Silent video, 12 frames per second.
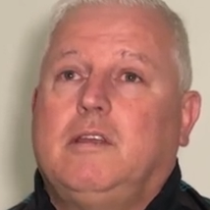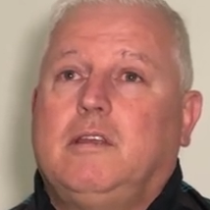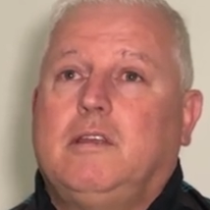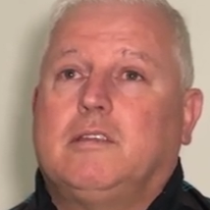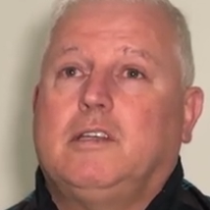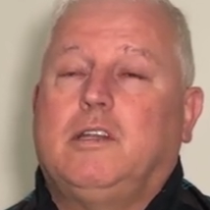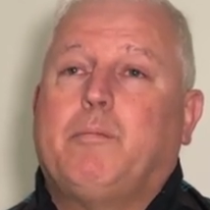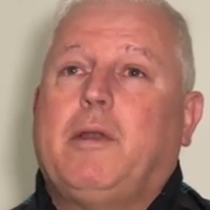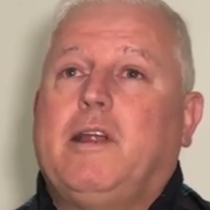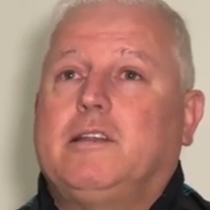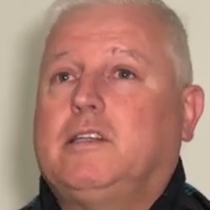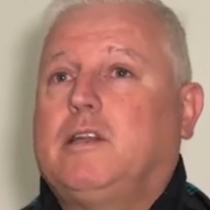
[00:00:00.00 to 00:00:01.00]
you see the
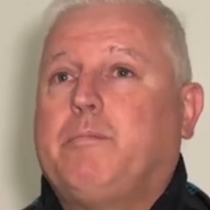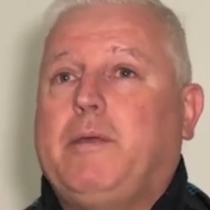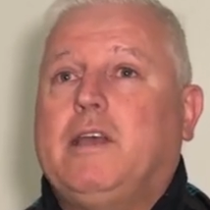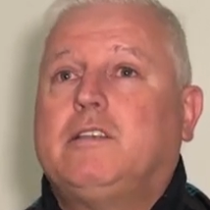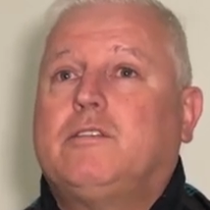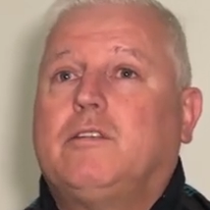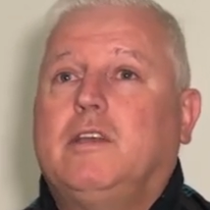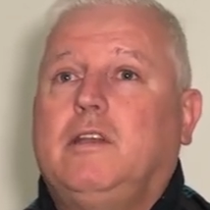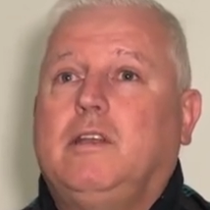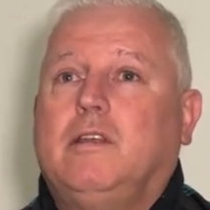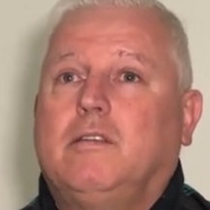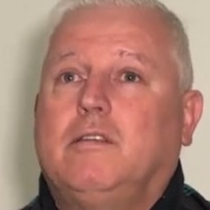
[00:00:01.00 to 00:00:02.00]
players at their best,
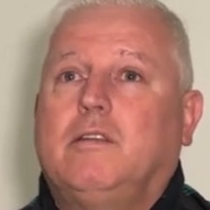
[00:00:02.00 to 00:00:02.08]
really.